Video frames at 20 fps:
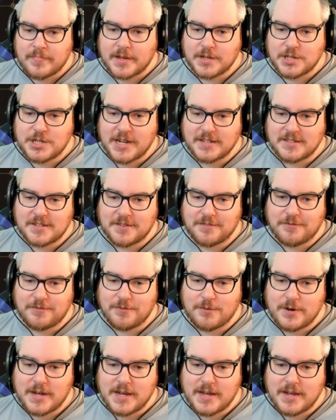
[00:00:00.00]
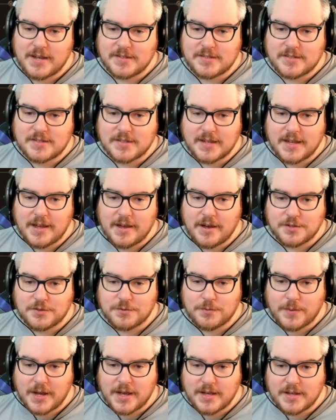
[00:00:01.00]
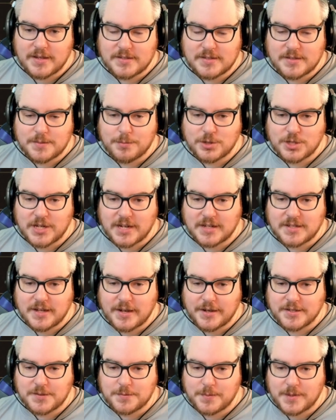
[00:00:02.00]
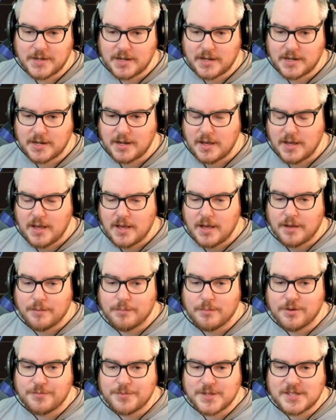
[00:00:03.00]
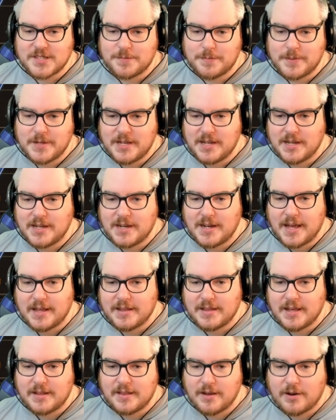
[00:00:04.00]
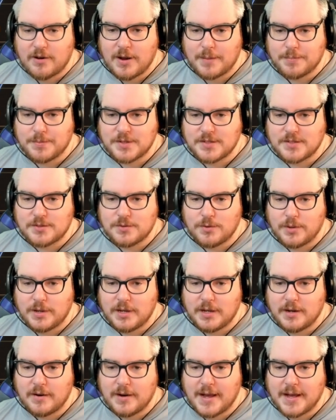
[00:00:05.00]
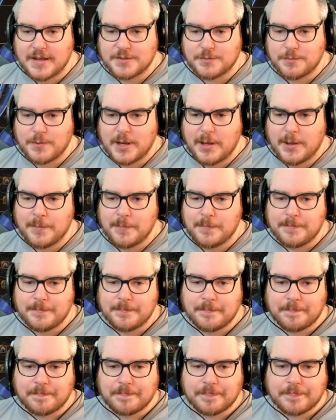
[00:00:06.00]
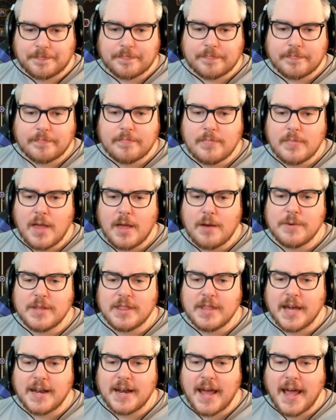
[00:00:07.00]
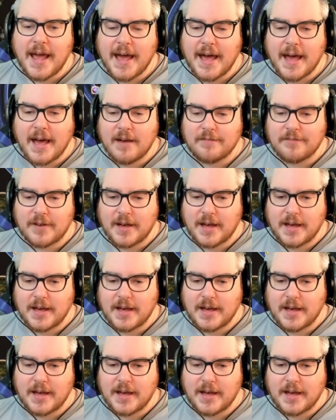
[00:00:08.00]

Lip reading: chance to freeze, chaos res, projectile speed, movement speed, and then the Corrupted Soul here as well. We then have,